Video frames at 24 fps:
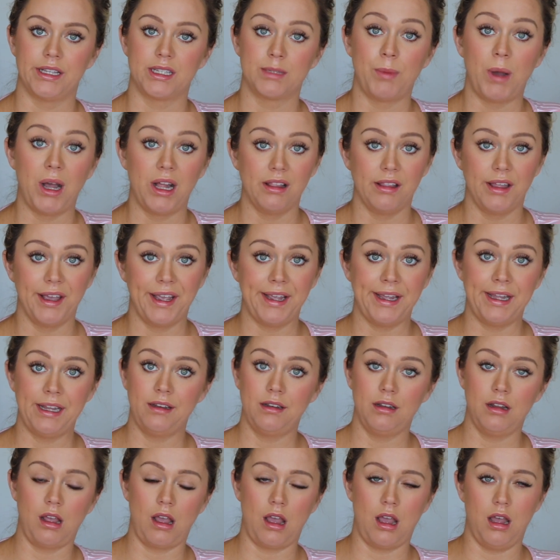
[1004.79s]
Spotlight
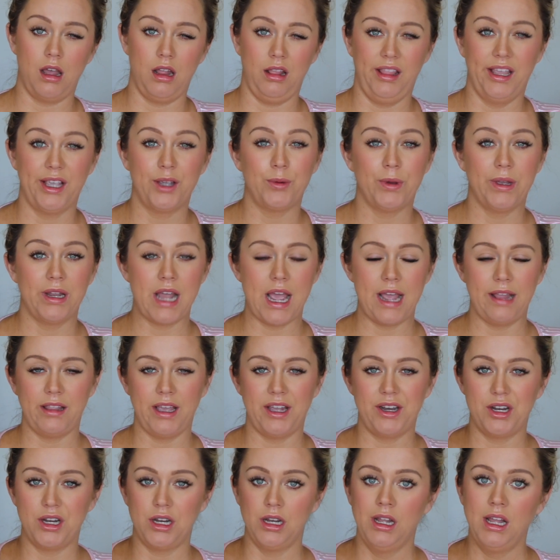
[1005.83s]
liquid
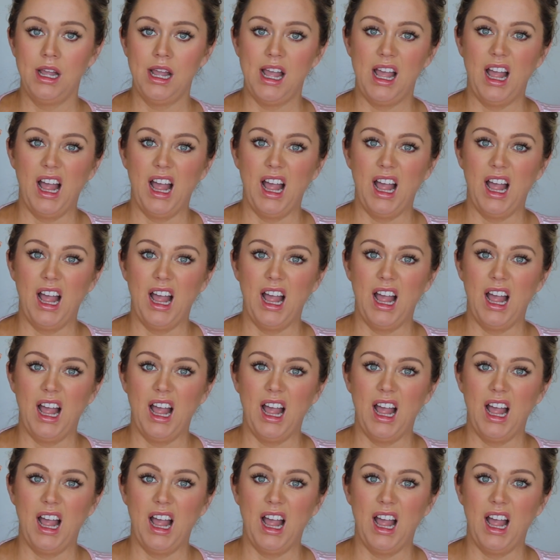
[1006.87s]
highlighter.